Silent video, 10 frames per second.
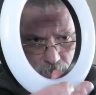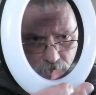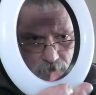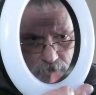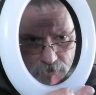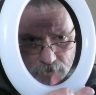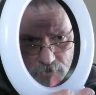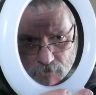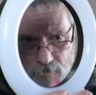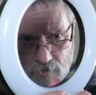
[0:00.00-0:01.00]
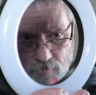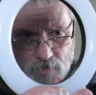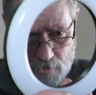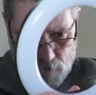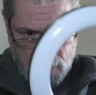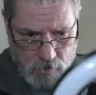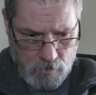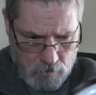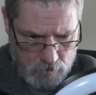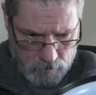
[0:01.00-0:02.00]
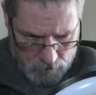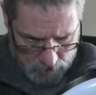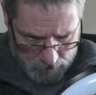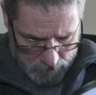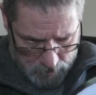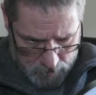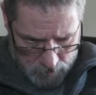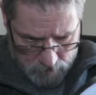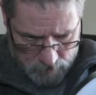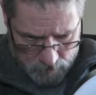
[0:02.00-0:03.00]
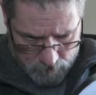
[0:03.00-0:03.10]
ring on here. Maybe we'll see here.